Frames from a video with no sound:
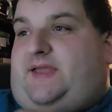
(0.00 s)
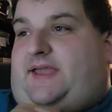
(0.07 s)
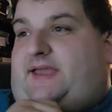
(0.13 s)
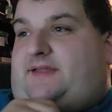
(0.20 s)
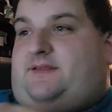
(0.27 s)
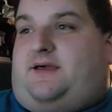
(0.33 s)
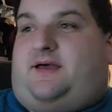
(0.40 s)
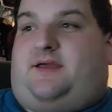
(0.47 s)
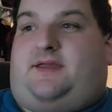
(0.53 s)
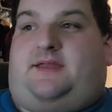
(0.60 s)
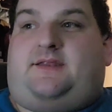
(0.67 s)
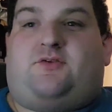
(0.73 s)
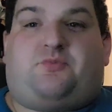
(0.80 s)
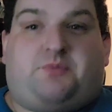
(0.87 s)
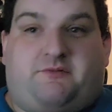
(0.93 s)
And
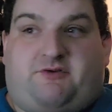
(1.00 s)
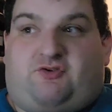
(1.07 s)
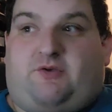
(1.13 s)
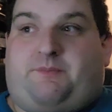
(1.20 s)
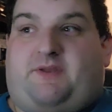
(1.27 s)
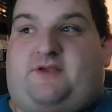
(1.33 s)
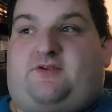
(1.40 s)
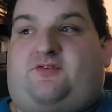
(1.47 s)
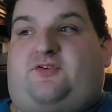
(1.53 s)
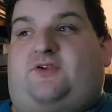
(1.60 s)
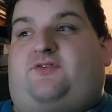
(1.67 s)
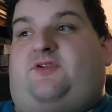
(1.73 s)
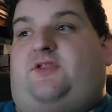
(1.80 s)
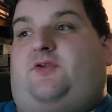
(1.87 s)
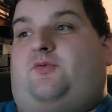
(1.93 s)
in this movie, she plays a
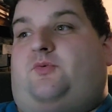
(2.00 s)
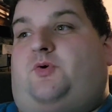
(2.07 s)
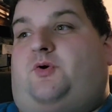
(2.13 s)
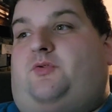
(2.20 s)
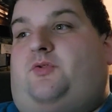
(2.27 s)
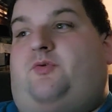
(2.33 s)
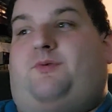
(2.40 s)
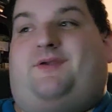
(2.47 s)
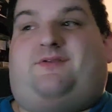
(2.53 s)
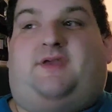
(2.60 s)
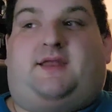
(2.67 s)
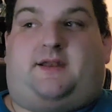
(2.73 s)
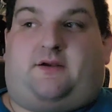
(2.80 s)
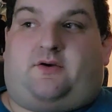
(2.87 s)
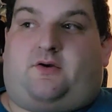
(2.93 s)
16-year-old
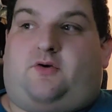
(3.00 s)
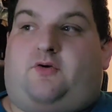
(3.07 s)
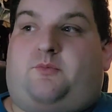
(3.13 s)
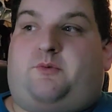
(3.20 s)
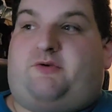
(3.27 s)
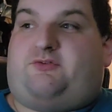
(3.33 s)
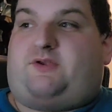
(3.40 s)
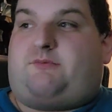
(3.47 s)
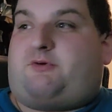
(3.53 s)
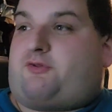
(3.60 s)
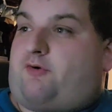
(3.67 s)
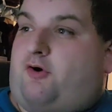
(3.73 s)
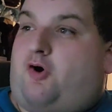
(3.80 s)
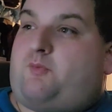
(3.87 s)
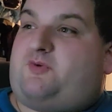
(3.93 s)
Louisiana girl who moves in with
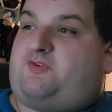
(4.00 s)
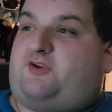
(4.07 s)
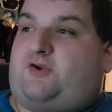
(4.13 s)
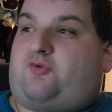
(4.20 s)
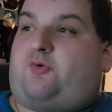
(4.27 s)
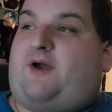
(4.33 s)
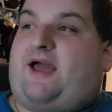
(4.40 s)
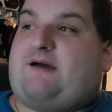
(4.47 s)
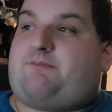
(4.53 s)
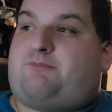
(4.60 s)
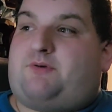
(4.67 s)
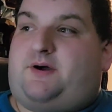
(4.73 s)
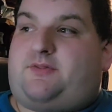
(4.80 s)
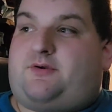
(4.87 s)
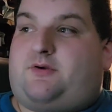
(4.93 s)
her homosexual
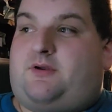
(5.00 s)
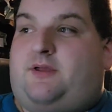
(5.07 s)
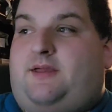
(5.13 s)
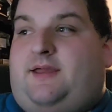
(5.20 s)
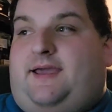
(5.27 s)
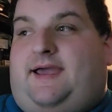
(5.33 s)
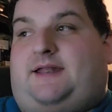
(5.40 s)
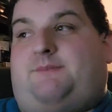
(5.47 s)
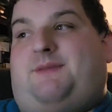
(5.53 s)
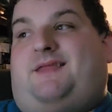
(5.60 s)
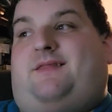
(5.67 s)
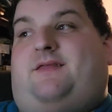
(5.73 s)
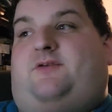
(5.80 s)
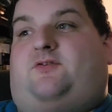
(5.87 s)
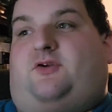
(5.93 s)
half-brother and
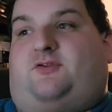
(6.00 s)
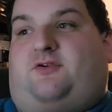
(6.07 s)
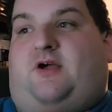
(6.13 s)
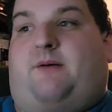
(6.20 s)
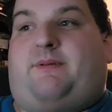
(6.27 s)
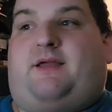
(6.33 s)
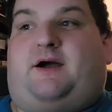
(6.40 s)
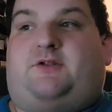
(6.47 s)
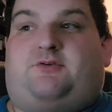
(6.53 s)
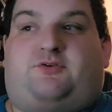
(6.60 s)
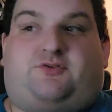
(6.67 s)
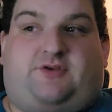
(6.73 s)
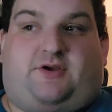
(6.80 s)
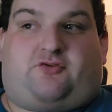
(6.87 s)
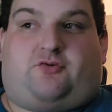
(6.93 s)
immediately starts coming onto her
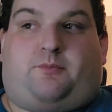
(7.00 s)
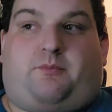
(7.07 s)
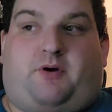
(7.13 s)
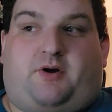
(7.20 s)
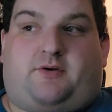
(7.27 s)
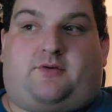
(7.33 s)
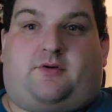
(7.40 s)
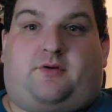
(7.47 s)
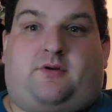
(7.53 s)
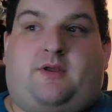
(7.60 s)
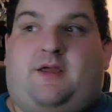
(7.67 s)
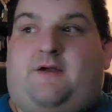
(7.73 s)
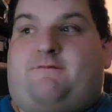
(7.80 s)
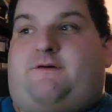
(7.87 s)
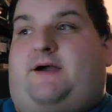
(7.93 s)
sexual partner,
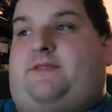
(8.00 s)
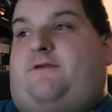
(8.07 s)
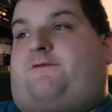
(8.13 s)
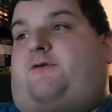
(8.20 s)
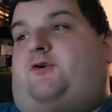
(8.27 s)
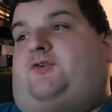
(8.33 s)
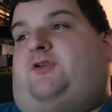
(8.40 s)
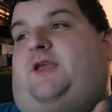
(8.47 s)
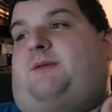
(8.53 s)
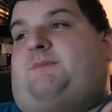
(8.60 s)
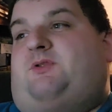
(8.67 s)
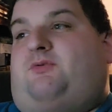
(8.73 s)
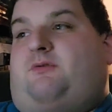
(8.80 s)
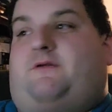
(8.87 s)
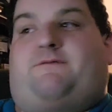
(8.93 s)
finally forcing him
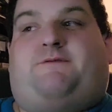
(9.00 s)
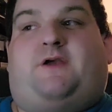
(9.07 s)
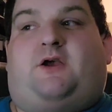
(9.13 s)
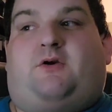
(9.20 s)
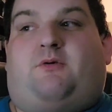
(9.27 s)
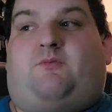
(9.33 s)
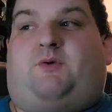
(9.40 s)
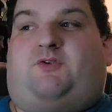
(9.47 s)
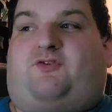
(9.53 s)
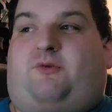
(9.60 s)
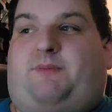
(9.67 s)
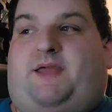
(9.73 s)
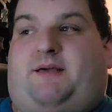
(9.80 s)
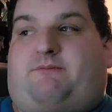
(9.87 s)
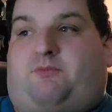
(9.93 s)
into an affair in which she
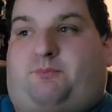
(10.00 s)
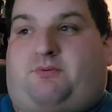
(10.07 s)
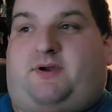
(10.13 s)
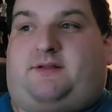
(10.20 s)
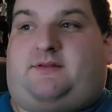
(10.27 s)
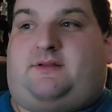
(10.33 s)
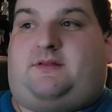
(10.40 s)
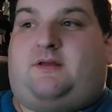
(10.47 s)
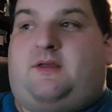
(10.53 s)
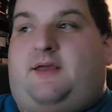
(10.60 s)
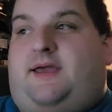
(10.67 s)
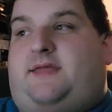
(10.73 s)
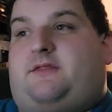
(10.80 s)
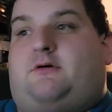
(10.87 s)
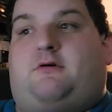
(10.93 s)
becomes pregnant.
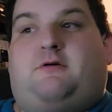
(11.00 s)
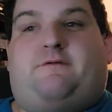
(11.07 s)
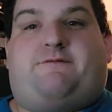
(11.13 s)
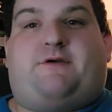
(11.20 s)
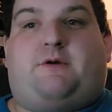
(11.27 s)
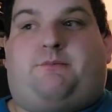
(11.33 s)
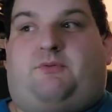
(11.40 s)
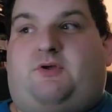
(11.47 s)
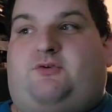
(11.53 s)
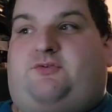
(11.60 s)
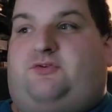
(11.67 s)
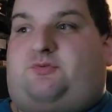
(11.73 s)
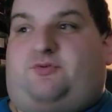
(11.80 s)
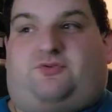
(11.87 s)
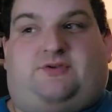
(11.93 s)
And the whole affair blows
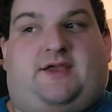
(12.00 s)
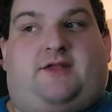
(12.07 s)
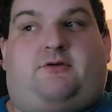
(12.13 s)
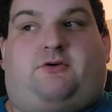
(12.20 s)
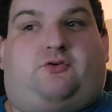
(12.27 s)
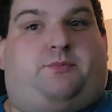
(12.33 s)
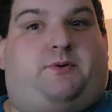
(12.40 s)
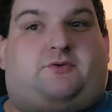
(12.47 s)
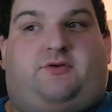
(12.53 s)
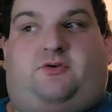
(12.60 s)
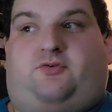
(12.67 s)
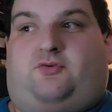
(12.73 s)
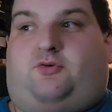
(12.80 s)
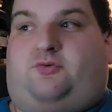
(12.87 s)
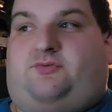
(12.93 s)
into a scandal, exposing
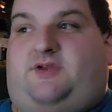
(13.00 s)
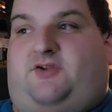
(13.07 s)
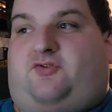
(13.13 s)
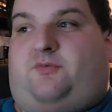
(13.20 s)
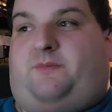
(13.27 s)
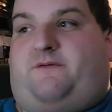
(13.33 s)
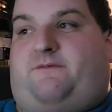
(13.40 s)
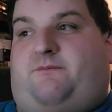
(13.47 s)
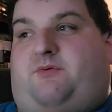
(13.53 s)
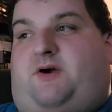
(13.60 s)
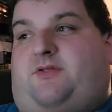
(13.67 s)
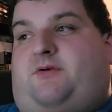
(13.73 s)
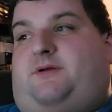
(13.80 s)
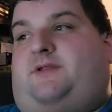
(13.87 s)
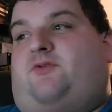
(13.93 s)
her schoolteacher,
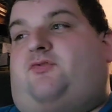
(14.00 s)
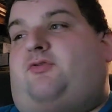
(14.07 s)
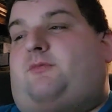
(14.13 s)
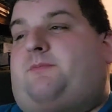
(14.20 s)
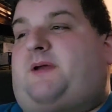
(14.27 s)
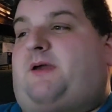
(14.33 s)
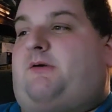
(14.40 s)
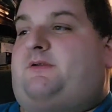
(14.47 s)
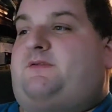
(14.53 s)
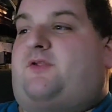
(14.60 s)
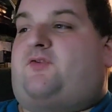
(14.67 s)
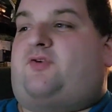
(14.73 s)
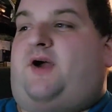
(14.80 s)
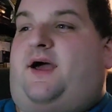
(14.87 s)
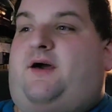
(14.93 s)
brother, and the true parent of the
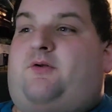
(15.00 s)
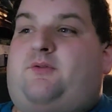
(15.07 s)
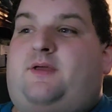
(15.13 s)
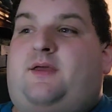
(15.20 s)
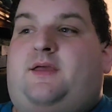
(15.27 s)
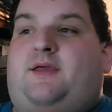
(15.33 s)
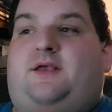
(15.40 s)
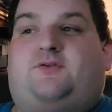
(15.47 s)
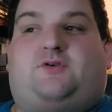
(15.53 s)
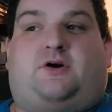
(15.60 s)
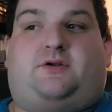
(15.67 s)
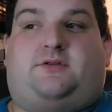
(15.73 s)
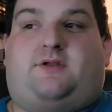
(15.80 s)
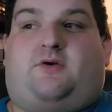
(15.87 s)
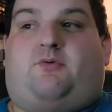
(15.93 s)
child is
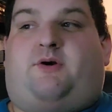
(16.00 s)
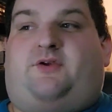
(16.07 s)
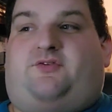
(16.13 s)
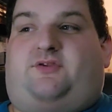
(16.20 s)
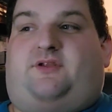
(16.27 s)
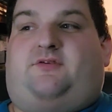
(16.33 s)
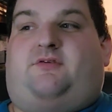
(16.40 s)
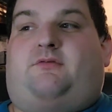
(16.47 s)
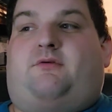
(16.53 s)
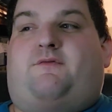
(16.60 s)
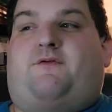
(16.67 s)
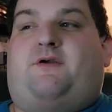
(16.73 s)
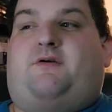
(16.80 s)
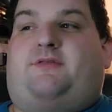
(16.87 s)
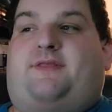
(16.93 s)
called into question as it
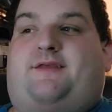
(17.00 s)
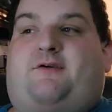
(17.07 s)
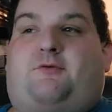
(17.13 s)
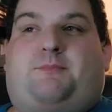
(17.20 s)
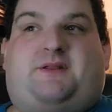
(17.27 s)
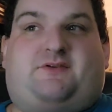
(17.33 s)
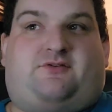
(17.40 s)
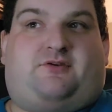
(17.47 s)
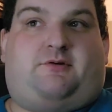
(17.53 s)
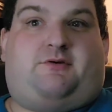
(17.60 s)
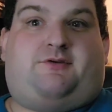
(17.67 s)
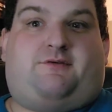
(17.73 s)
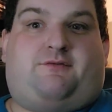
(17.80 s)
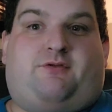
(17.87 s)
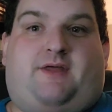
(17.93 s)
revealed that there had been a
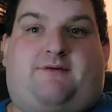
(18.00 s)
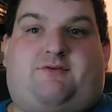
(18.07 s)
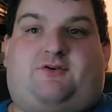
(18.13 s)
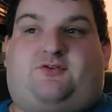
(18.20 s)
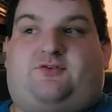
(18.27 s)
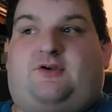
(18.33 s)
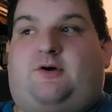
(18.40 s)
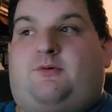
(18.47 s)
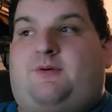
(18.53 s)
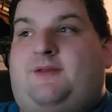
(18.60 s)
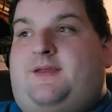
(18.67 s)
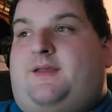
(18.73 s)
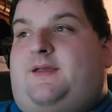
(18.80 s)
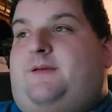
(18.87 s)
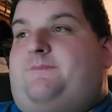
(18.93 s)
series of lovers. So
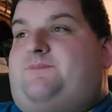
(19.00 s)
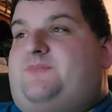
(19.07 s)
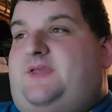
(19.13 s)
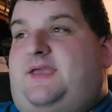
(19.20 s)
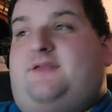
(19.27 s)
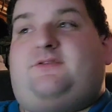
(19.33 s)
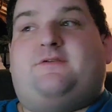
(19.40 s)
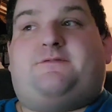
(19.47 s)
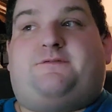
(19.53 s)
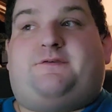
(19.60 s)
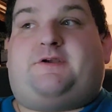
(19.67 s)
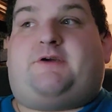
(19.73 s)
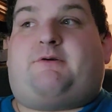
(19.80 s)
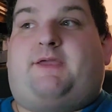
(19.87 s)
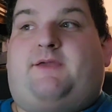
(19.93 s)
it's a
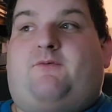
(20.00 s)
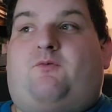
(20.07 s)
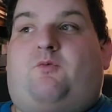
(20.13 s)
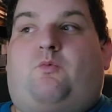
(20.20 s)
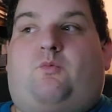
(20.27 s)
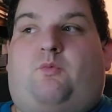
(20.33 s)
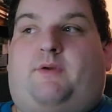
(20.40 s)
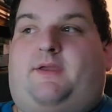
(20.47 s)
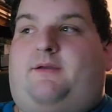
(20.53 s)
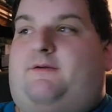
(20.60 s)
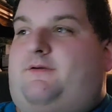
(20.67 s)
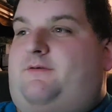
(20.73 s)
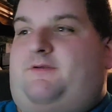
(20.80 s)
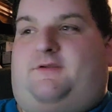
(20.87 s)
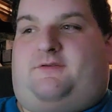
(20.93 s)
very
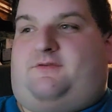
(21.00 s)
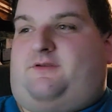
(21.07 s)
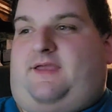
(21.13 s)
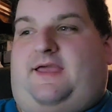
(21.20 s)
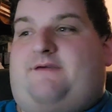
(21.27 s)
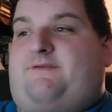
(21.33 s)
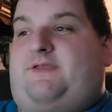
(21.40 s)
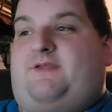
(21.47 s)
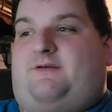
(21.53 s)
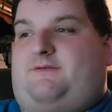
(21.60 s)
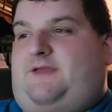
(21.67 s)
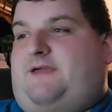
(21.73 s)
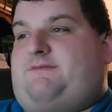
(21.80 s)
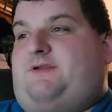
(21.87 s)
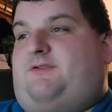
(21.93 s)

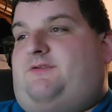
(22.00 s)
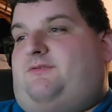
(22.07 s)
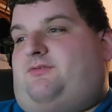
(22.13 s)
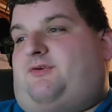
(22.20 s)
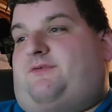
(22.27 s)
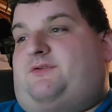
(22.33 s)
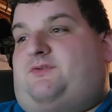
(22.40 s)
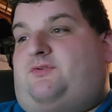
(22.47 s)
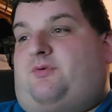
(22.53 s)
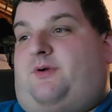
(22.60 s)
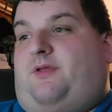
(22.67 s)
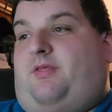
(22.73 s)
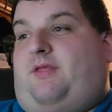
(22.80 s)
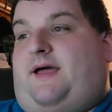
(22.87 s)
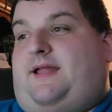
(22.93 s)
heavy-driven
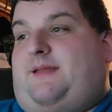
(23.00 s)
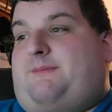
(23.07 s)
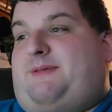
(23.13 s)
storyline.